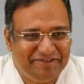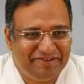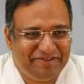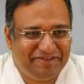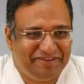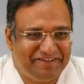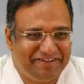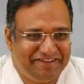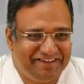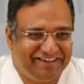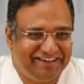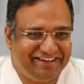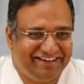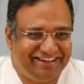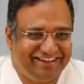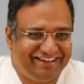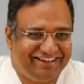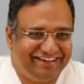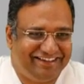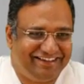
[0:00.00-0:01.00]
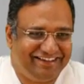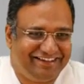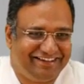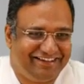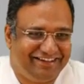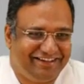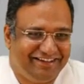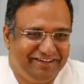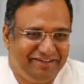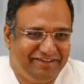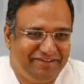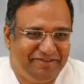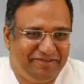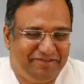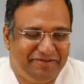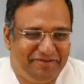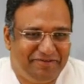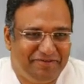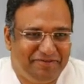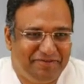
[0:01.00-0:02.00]

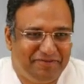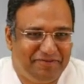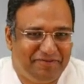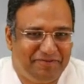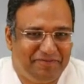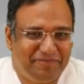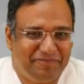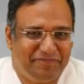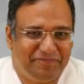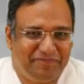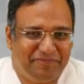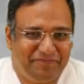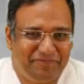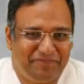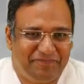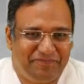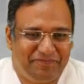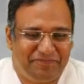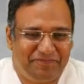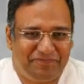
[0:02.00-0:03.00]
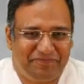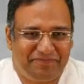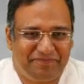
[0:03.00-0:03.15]
No words are spoken by the person on screen.